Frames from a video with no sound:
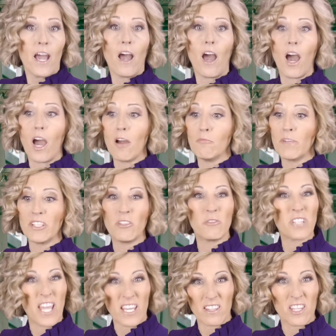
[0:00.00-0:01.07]
and you
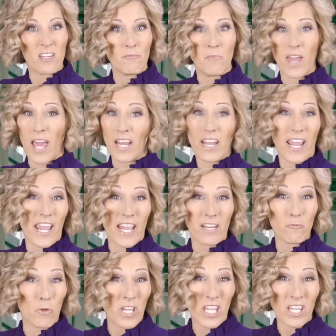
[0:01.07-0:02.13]
take them at 8
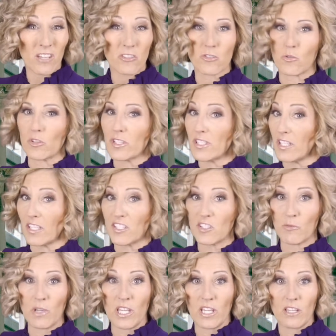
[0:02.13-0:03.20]
weeks or 6
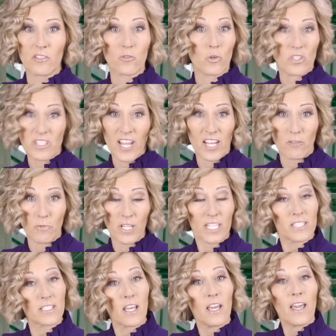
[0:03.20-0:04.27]
weeks or 10
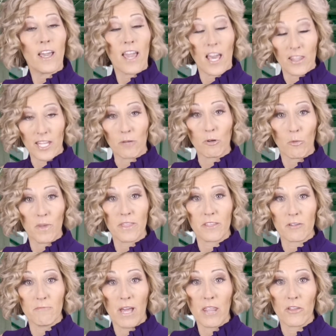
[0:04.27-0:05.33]
weeks and they were with
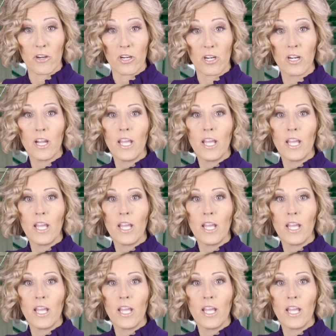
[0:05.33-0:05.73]
their mother,